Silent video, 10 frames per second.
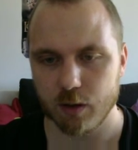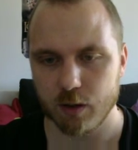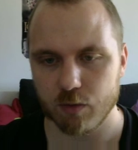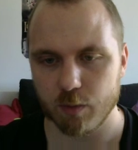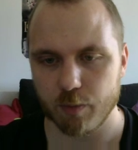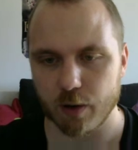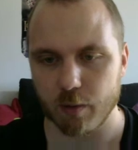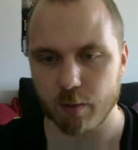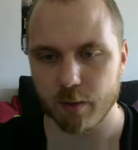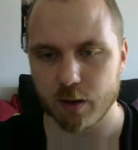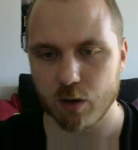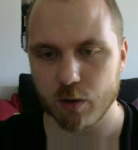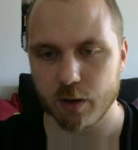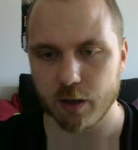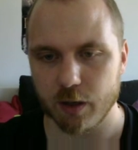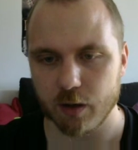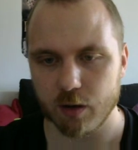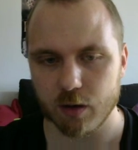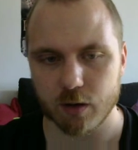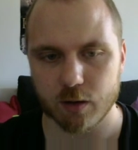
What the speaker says: it will probably go here.